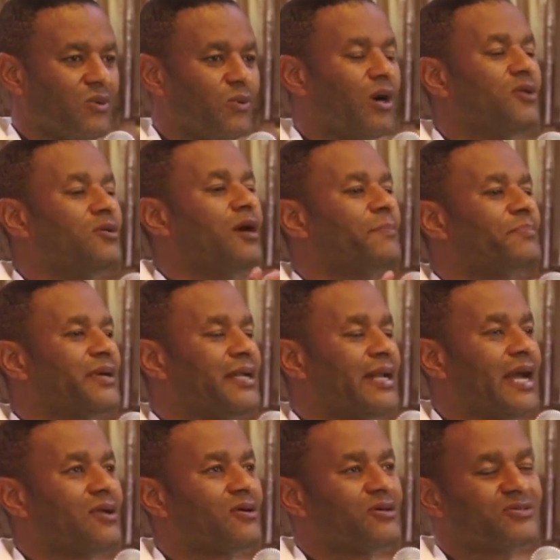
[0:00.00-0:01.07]
When you are praying,
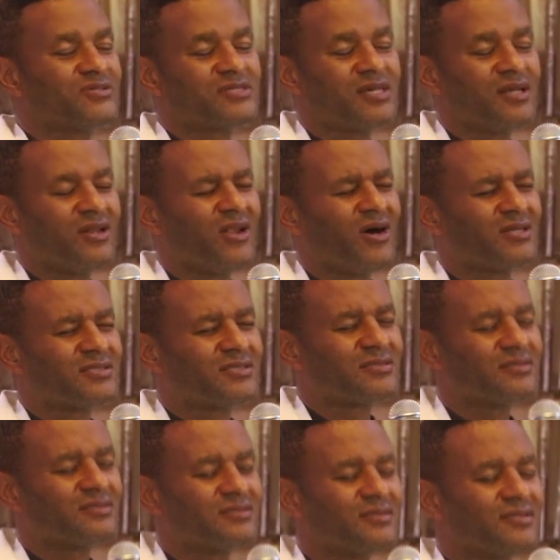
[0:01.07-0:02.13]
are you going to say,
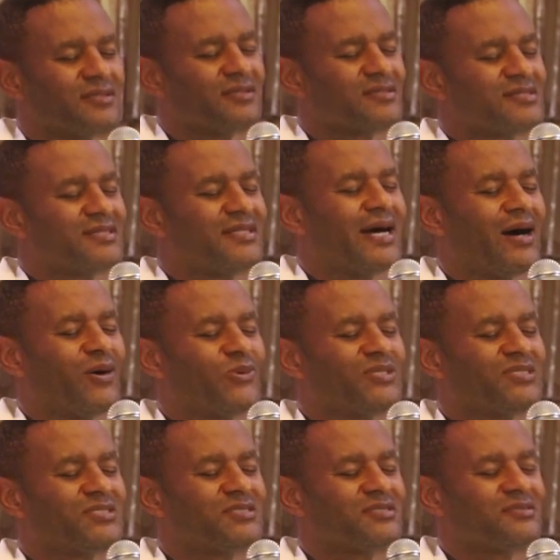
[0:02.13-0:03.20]
Lord, see that
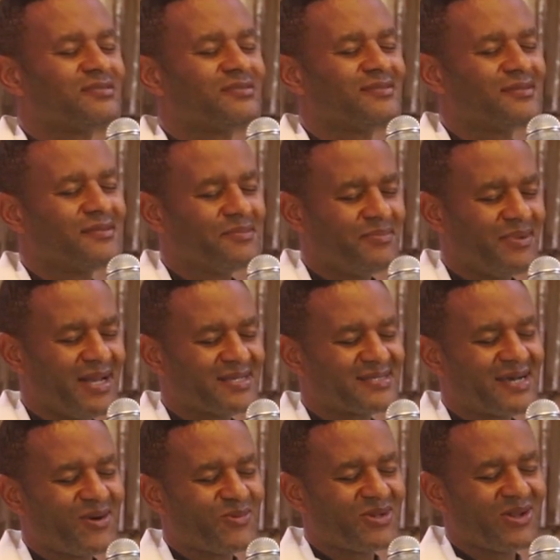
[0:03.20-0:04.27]
witch, bless
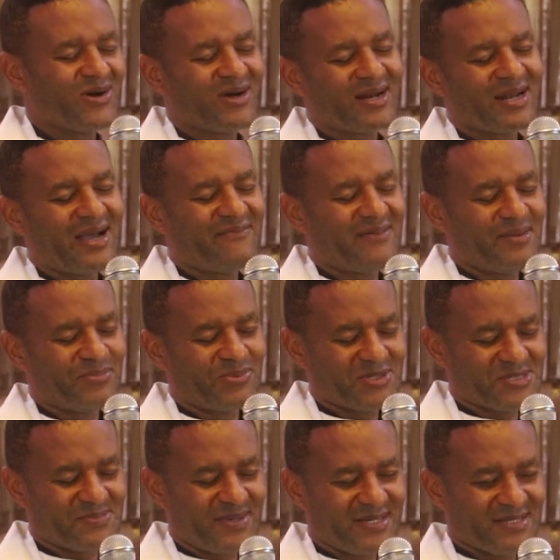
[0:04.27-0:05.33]
her with long life and
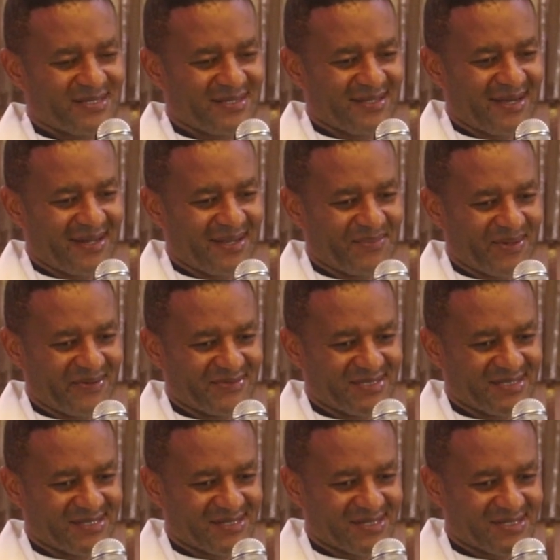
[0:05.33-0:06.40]
prosperity in the name of
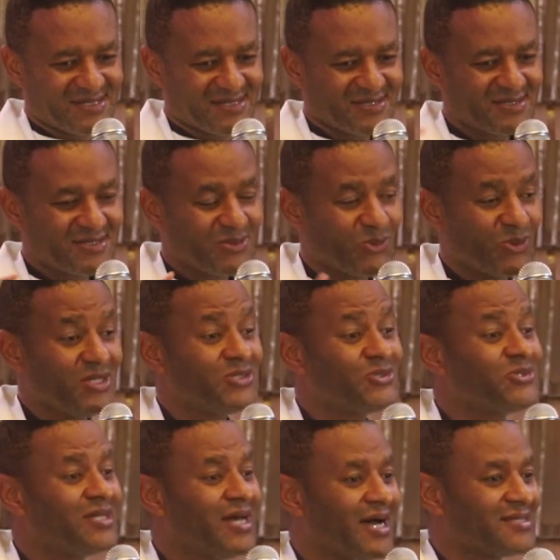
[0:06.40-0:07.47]
Jesus? Will you
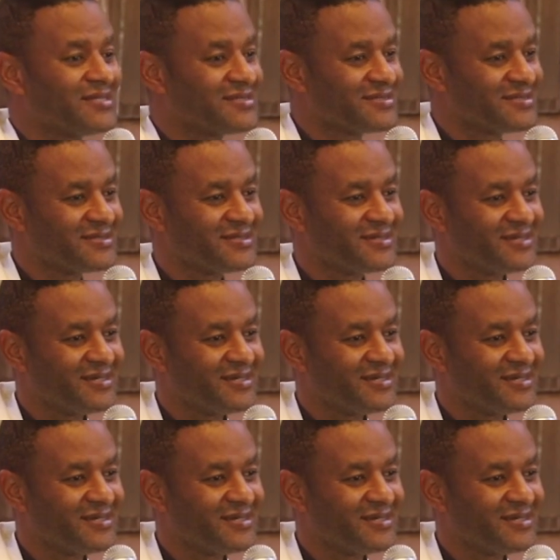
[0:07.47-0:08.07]
do that?